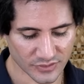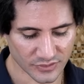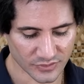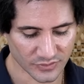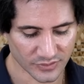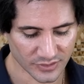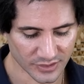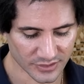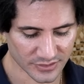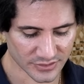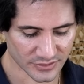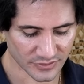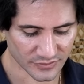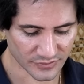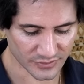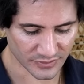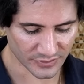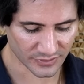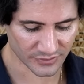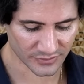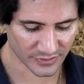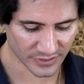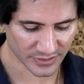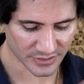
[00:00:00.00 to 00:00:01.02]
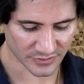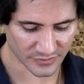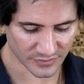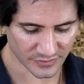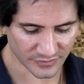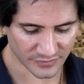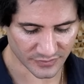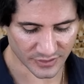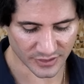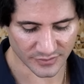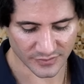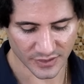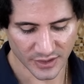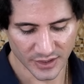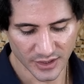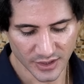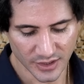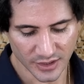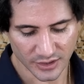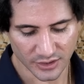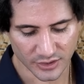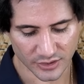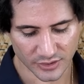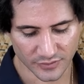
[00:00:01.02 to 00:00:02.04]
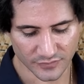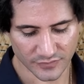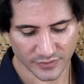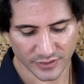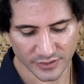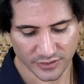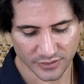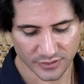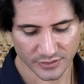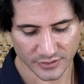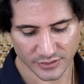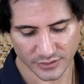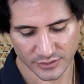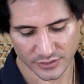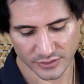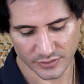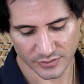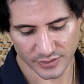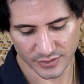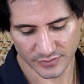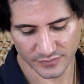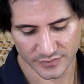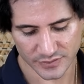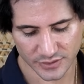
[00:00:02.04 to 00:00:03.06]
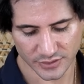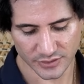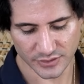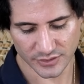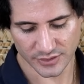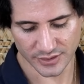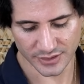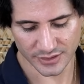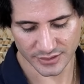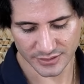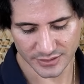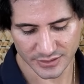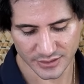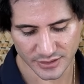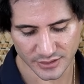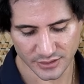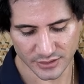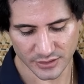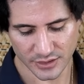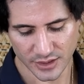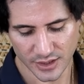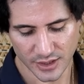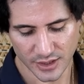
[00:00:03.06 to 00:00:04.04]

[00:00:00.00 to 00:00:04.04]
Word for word: 1, 2, 3, 7, 5. Conflict, creating insecurity, terror.